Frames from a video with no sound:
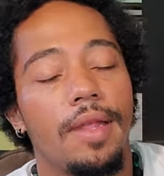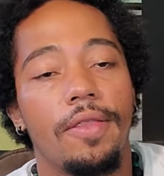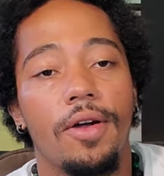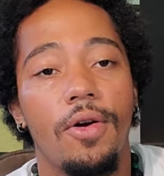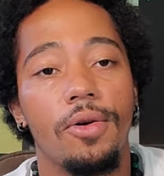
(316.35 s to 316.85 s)
Now,
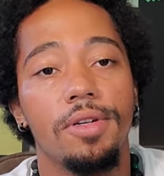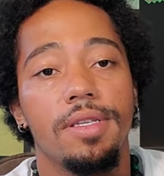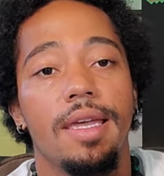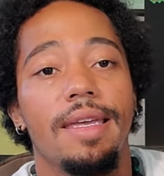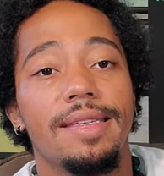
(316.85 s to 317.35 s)
the corn
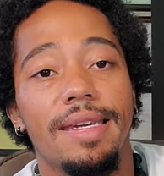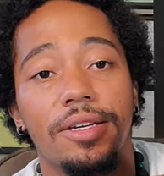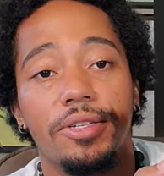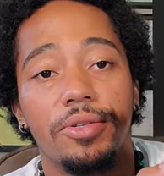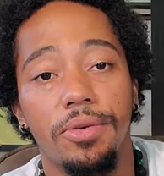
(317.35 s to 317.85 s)
snake is an
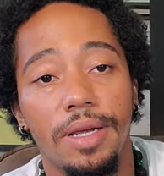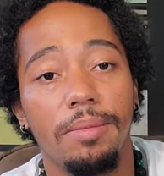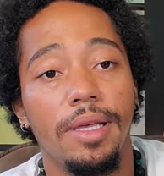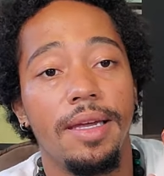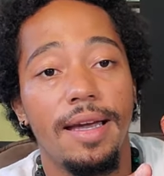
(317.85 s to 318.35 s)

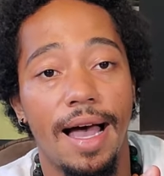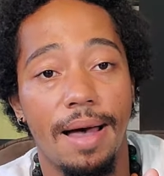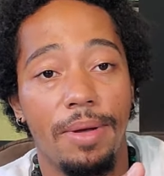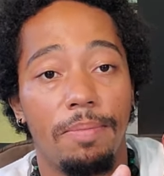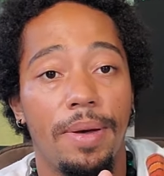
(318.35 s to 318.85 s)
extremely
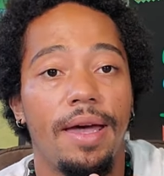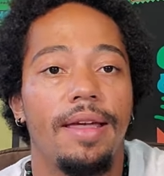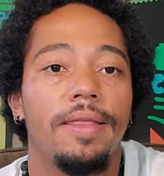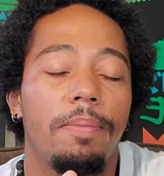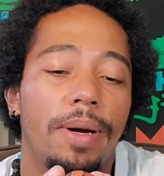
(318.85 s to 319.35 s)
common pet
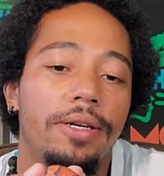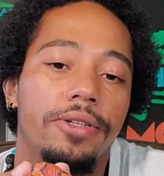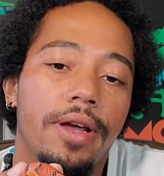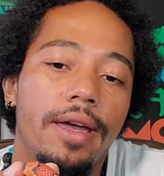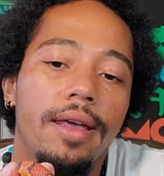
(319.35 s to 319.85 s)
in the pet
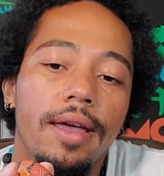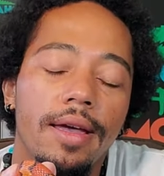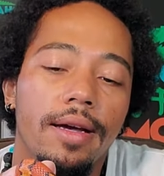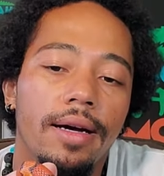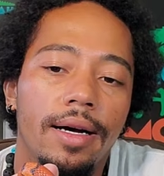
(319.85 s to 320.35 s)
trade,
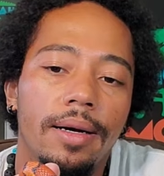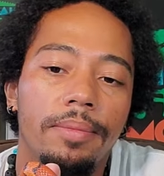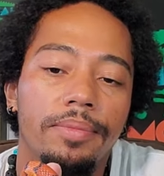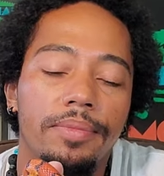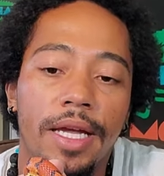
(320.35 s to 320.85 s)

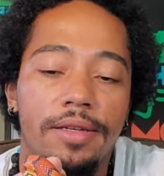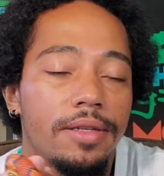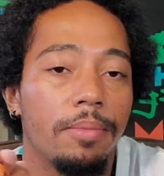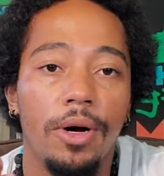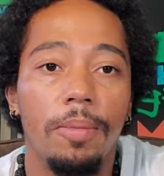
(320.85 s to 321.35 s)
um, next
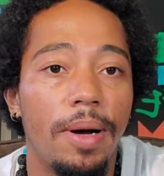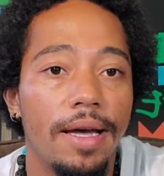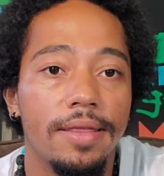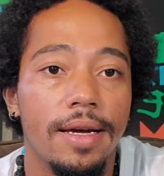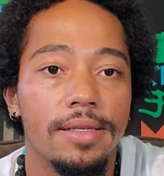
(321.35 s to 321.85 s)
to ball
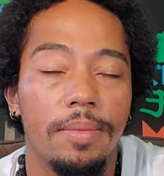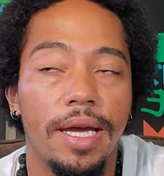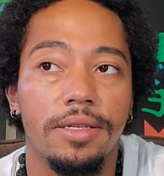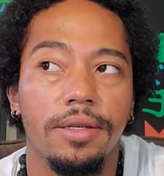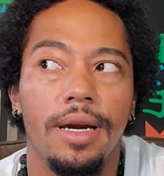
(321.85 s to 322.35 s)
pythons. I'm
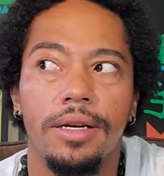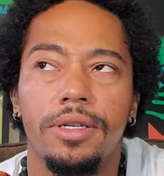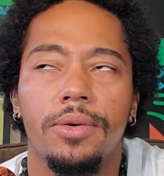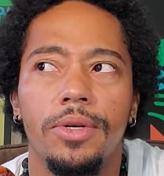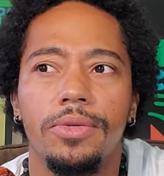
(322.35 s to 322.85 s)
actually not
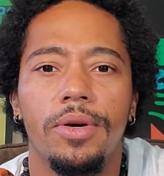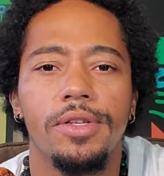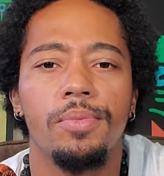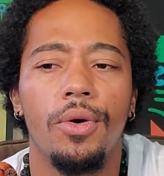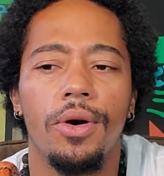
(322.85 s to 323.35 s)
sure which one
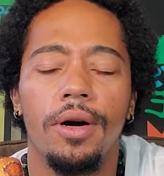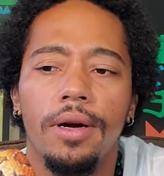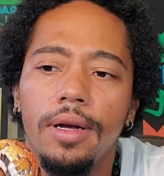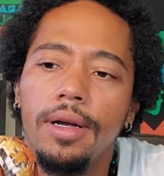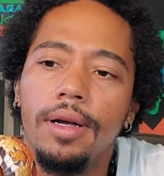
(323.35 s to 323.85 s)
is more
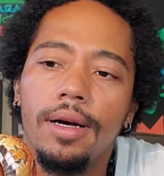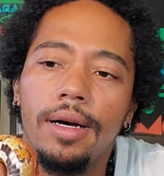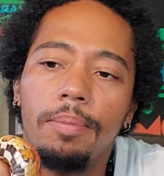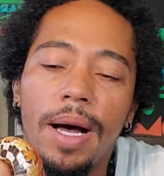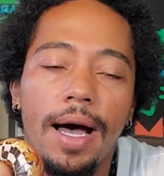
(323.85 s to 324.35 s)

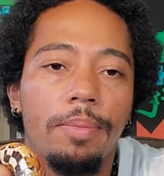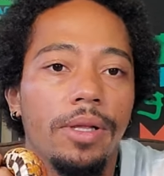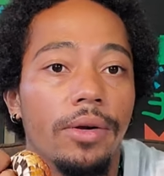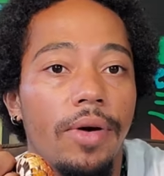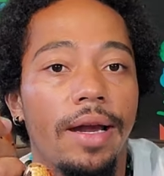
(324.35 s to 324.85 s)
uh,
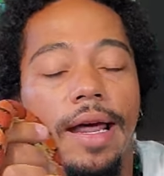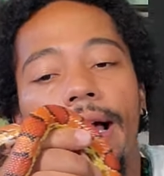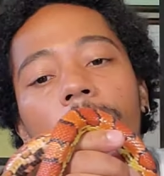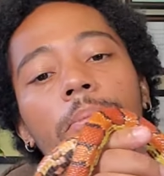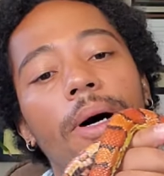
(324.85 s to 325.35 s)
popular right
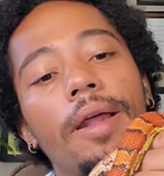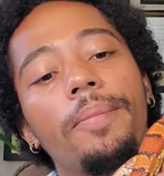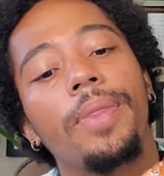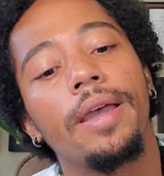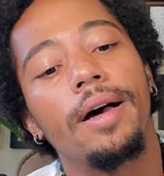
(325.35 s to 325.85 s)
now, but
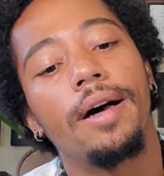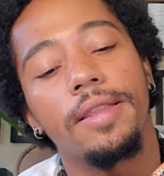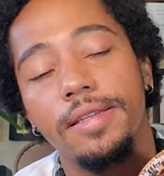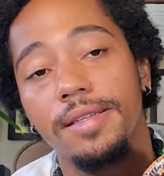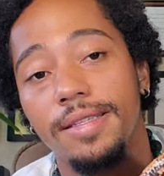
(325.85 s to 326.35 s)
uh,
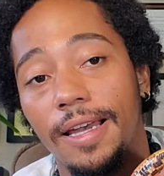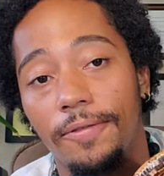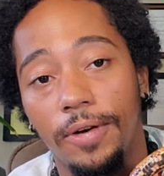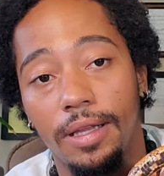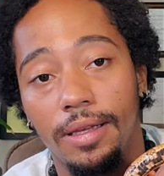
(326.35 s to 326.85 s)
this is
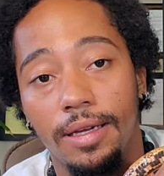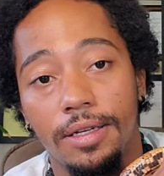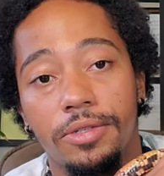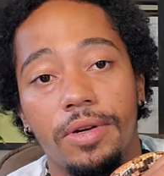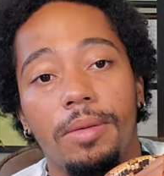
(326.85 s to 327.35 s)
definitely an
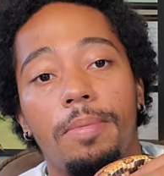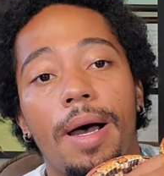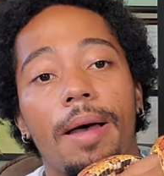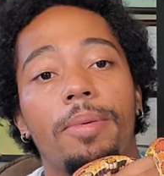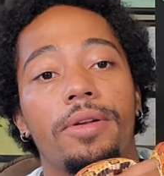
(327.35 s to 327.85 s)
extremely
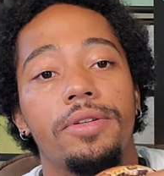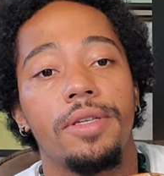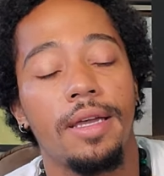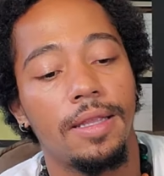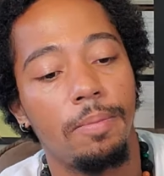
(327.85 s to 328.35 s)
popular
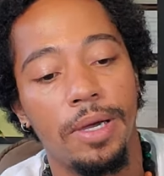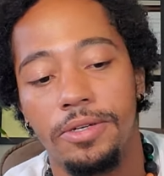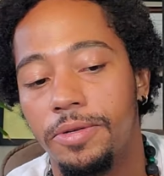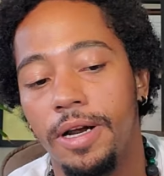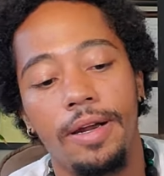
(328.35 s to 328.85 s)
snake in the pet
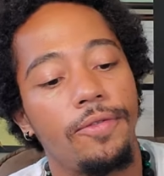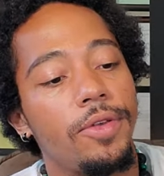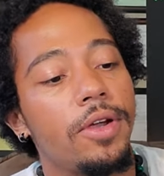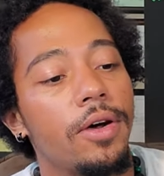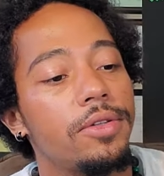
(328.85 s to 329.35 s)
trade. If you
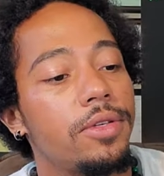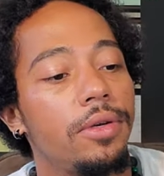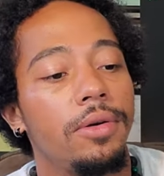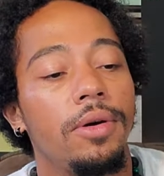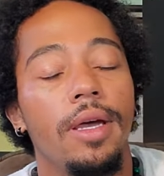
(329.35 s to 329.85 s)
go
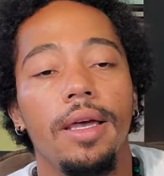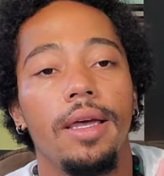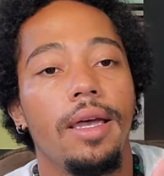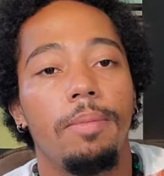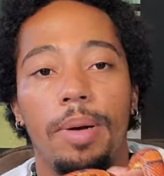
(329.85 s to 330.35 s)
to
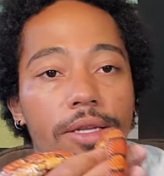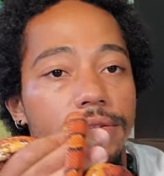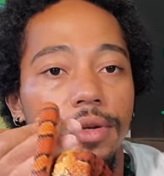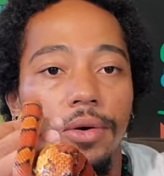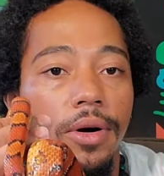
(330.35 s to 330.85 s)
a pet
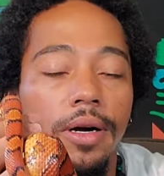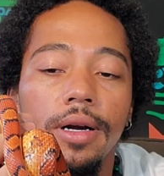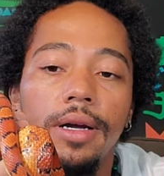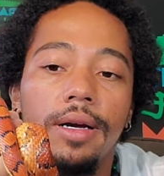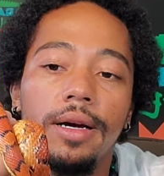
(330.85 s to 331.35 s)
store,
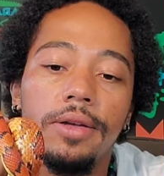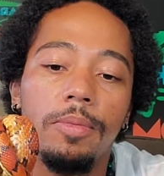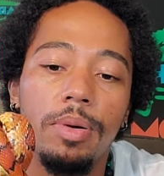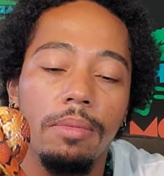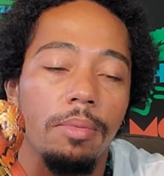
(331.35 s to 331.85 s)
uh, you're
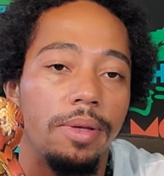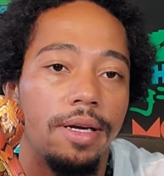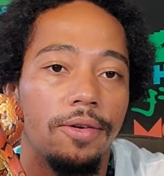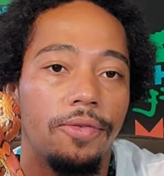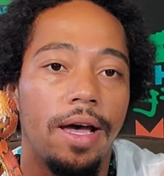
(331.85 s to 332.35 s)
probably
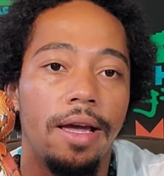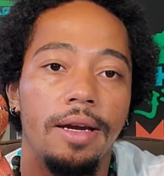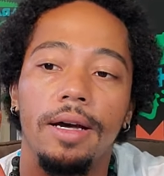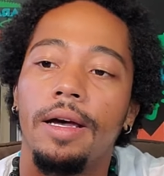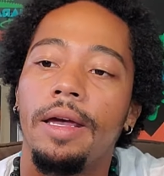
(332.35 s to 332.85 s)
going to find
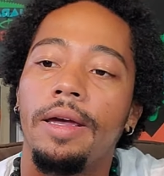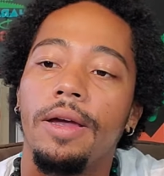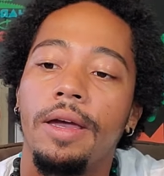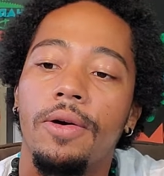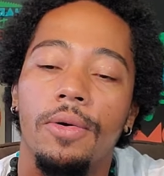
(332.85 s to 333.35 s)
a,
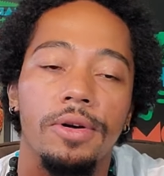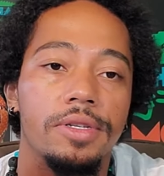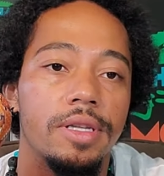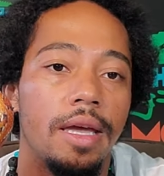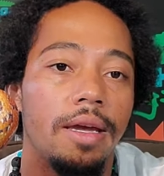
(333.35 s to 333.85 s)
a corn
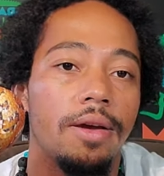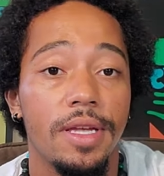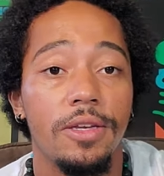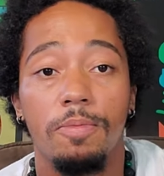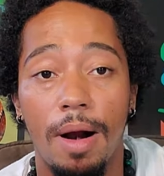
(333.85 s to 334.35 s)
snake. I
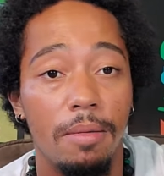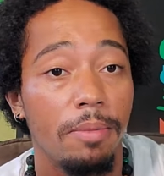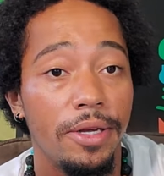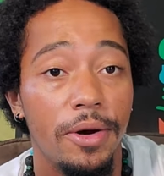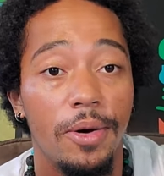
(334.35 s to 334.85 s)
think you
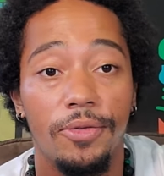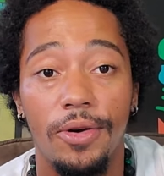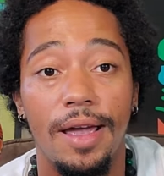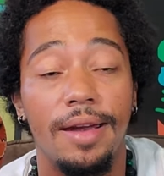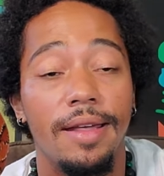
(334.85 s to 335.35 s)
probably know a
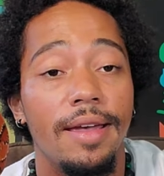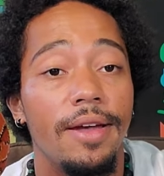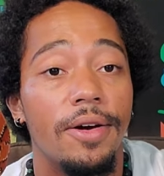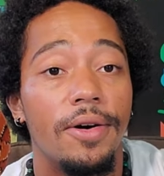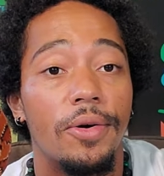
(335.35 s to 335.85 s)
friend
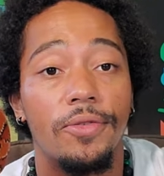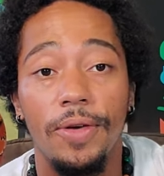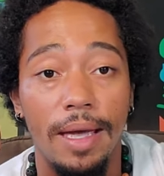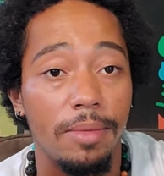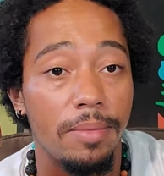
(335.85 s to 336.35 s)
or a
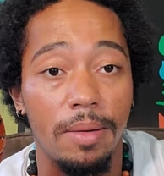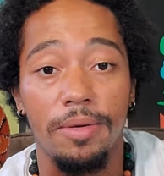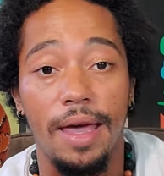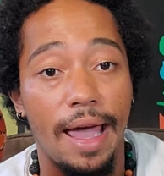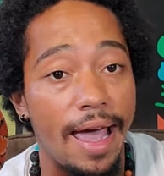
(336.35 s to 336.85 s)
family member
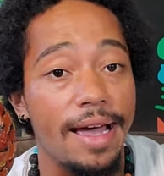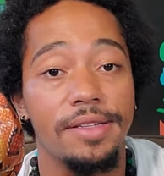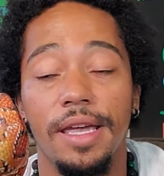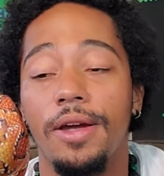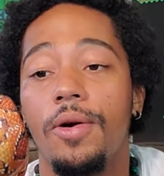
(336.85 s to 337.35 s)
that
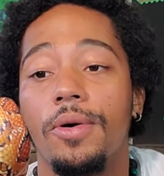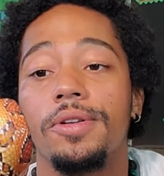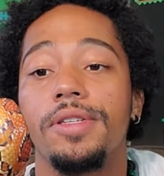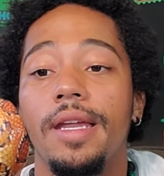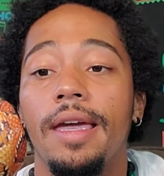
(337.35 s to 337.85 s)
has a corn
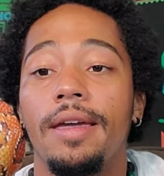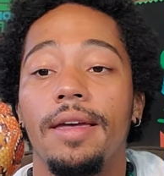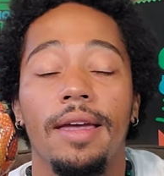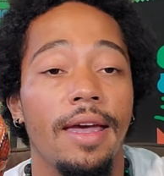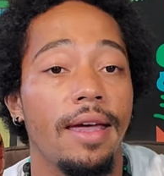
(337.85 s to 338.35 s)
snake.
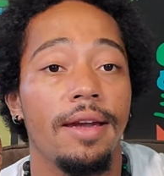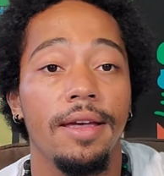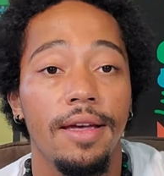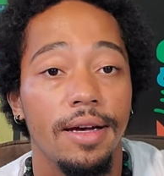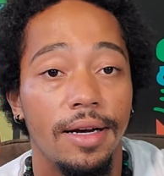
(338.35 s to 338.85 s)
Again,
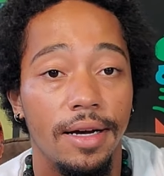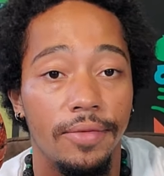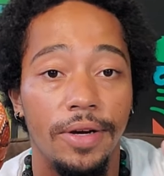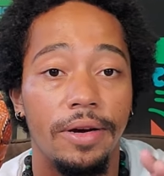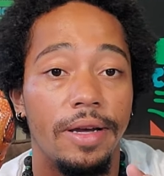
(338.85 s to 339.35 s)
uh, a
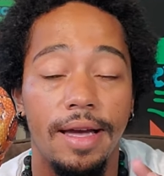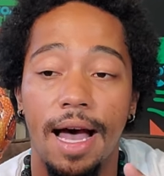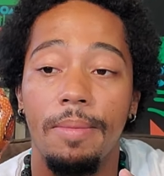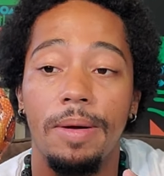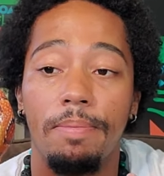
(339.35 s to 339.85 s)
very
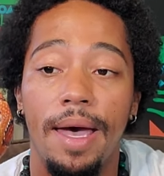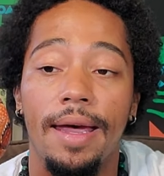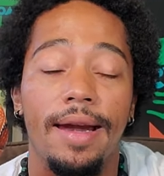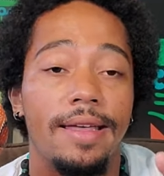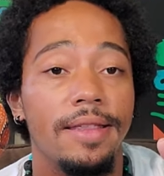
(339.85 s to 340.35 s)
common pet.
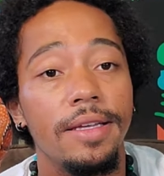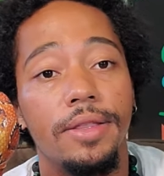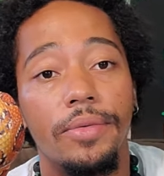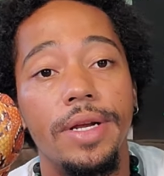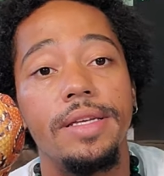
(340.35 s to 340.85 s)
And I think the
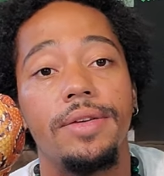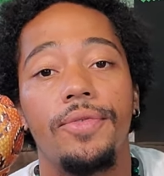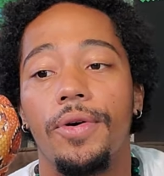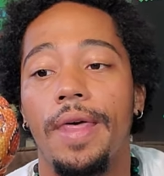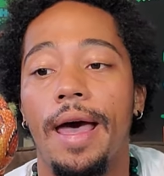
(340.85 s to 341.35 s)
reason
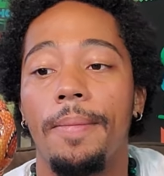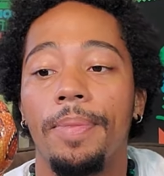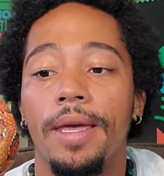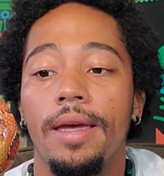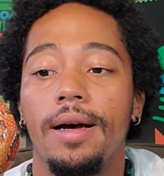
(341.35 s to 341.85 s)
for that
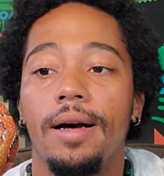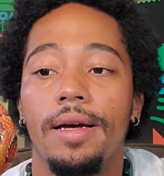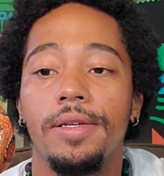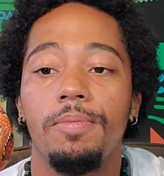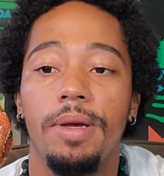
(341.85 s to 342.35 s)
uh,
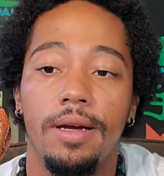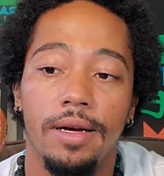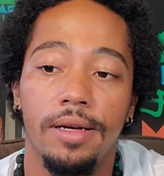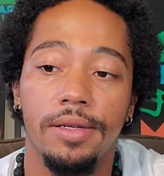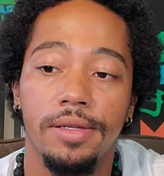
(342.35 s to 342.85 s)
is
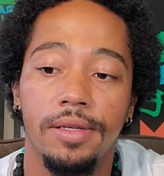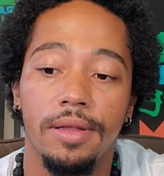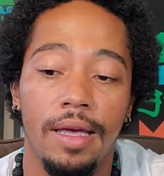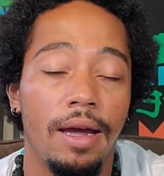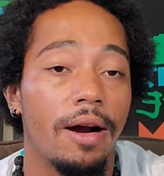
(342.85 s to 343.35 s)
because
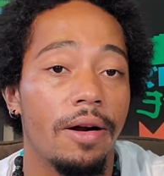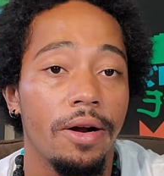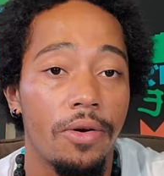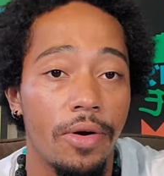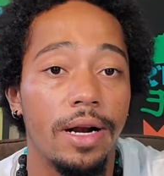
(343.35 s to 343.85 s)
they are
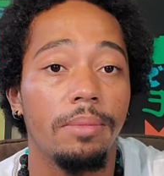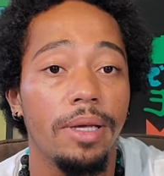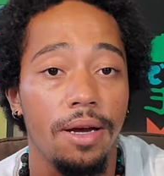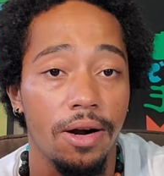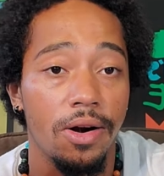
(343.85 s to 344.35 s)

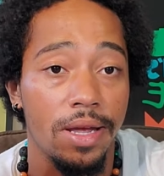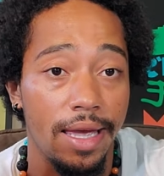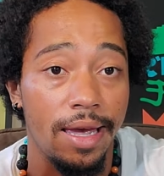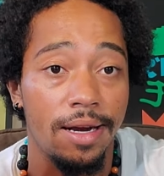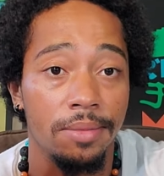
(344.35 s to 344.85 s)
incredibly hardy
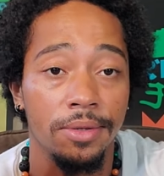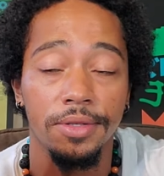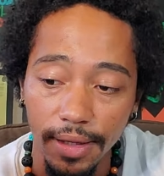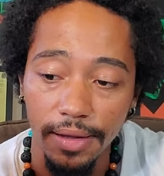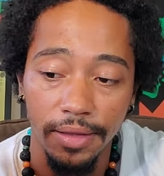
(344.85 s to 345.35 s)

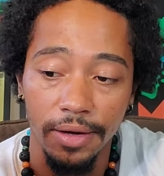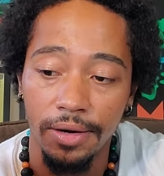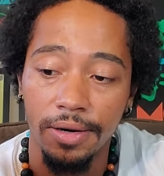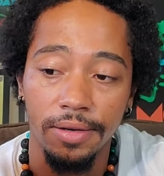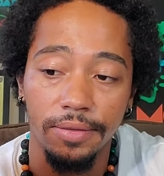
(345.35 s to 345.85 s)
animals.
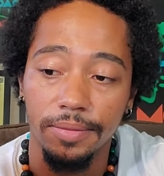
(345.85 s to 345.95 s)
Their